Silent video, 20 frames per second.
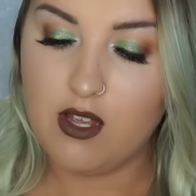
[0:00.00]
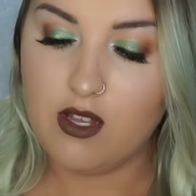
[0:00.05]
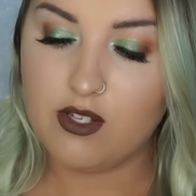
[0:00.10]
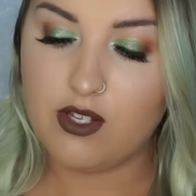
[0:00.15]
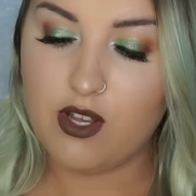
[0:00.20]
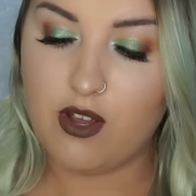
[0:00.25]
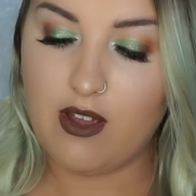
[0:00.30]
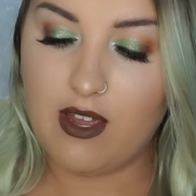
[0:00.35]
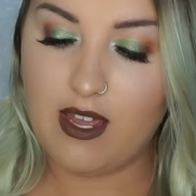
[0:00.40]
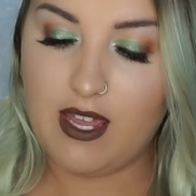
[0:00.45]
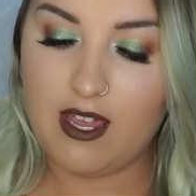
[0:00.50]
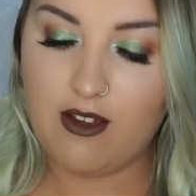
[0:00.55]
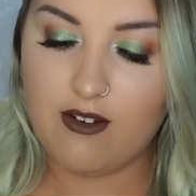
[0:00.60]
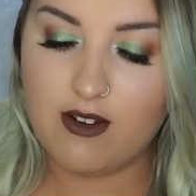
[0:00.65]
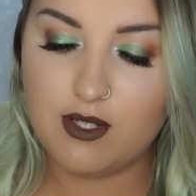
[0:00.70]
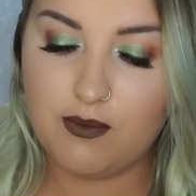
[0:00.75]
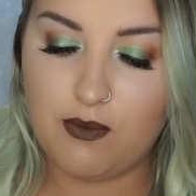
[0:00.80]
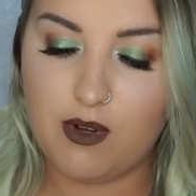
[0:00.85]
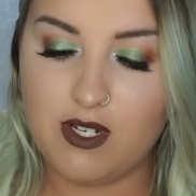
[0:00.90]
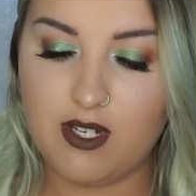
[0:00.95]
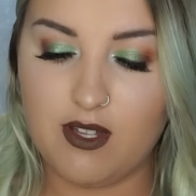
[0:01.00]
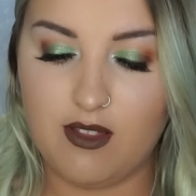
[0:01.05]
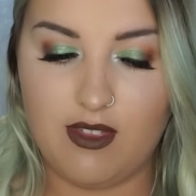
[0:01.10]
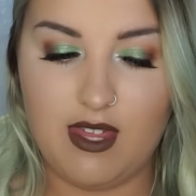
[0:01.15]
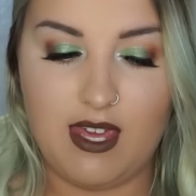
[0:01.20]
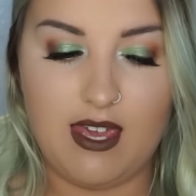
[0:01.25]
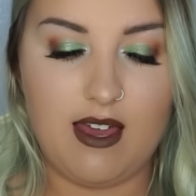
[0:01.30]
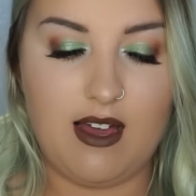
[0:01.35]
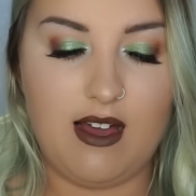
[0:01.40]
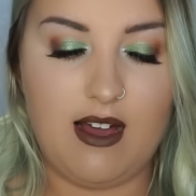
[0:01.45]
So here's what
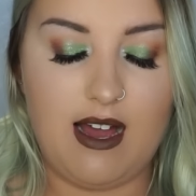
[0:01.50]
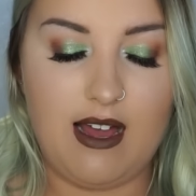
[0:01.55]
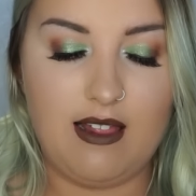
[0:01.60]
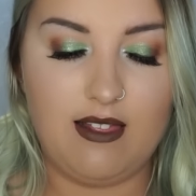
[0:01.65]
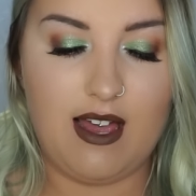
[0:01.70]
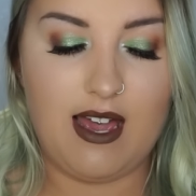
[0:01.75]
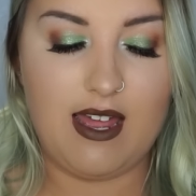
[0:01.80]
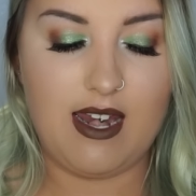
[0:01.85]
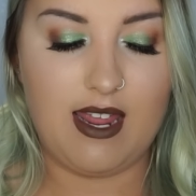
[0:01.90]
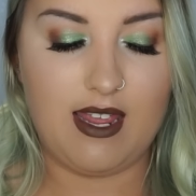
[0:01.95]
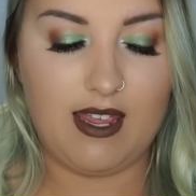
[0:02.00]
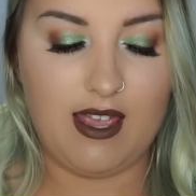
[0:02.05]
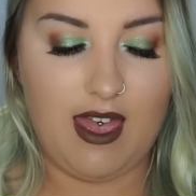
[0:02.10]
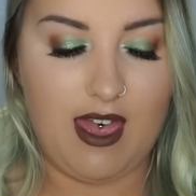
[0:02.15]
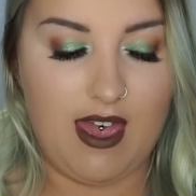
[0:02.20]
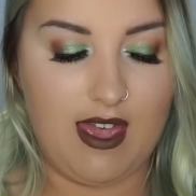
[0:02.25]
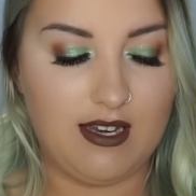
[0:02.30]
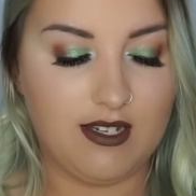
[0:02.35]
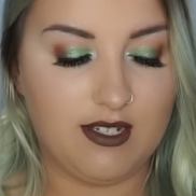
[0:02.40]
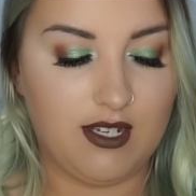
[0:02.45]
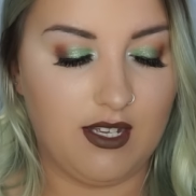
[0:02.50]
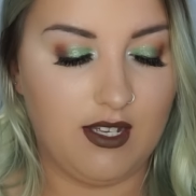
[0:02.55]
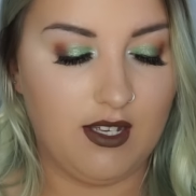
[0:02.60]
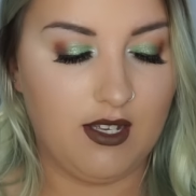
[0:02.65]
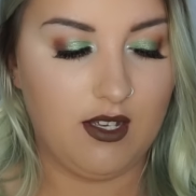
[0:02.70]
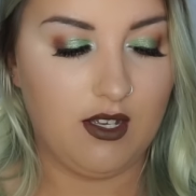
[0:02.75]
the highlighting and